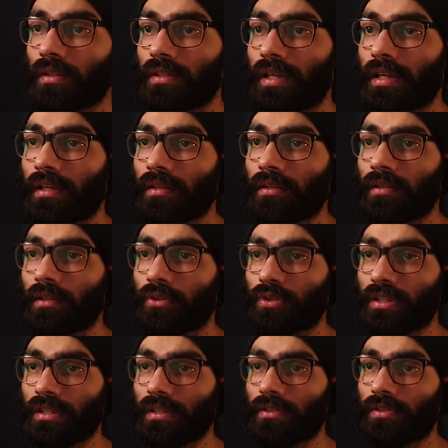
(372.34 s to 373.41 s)
Then you
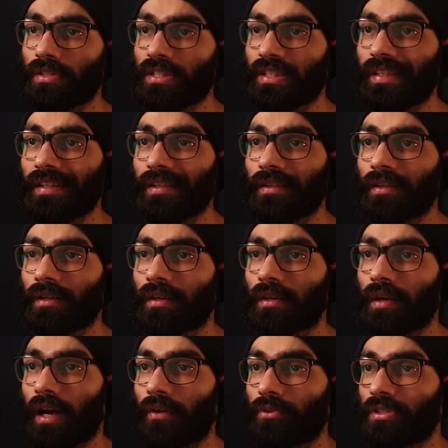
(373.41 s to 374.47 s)
see here C.
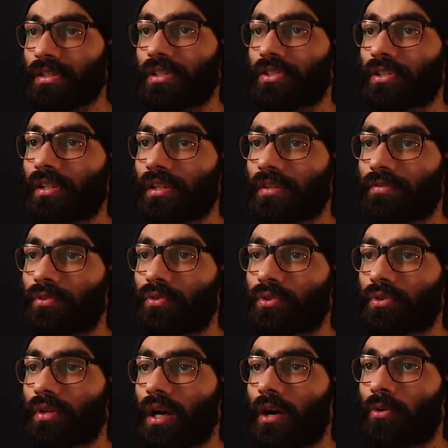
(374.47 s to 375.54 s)
I was initially
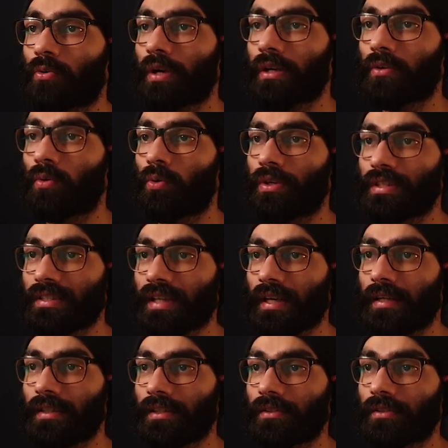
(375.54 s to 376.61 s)
confused on how do I go
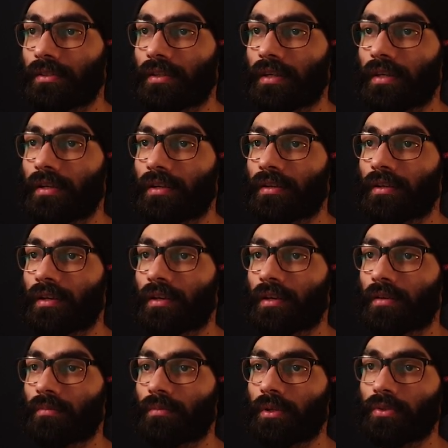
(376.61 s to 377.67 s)
inside here, right?
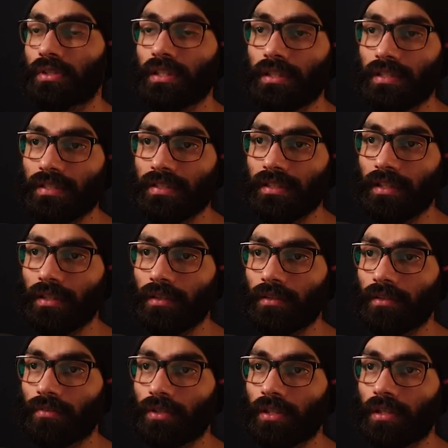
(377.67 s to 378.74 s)
But you see this C
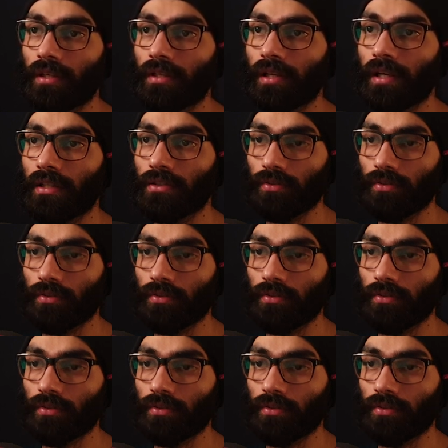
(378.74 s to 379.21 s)
here with an underline.